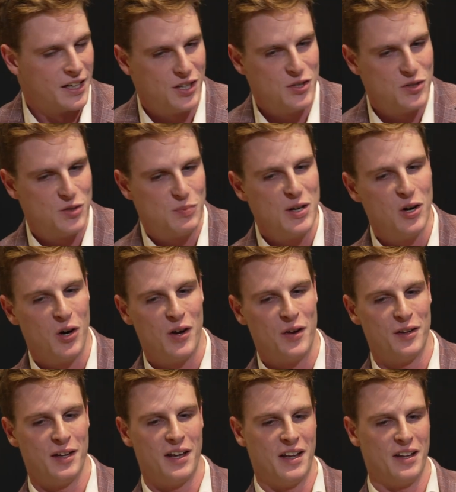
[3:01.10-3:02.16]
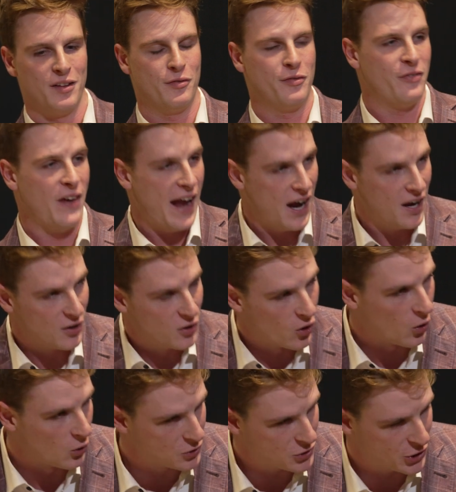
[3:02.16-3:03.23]
Can you speak on the fan
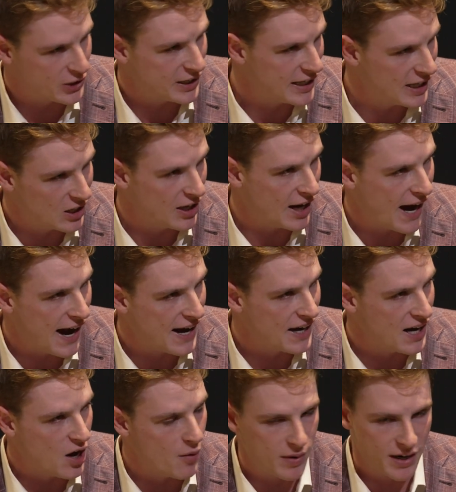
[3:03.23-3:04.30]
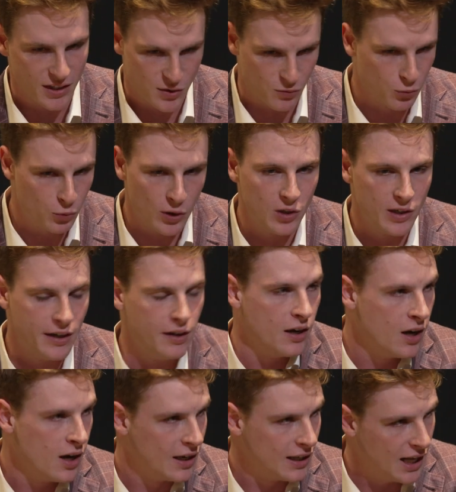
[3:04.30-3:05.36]
culture here at A&M? It's really
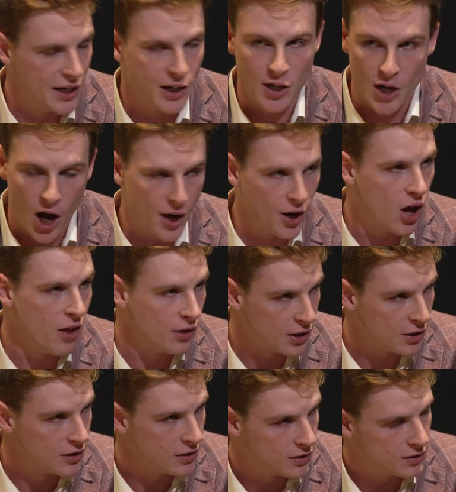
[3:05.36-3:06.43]
like none other.